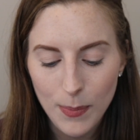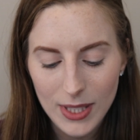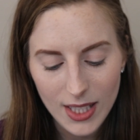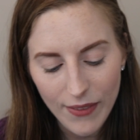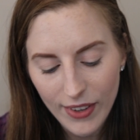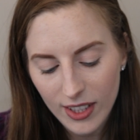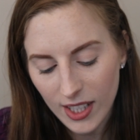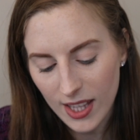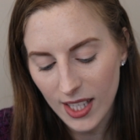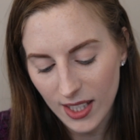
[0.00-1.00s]

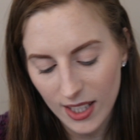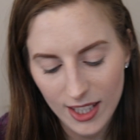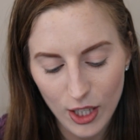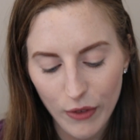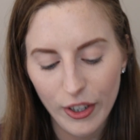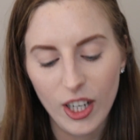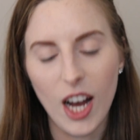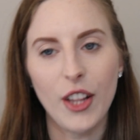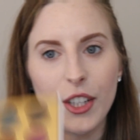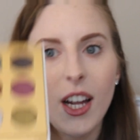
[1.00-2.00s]
specifically this silver
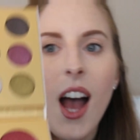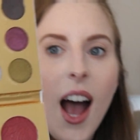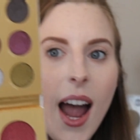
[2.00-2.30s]
color.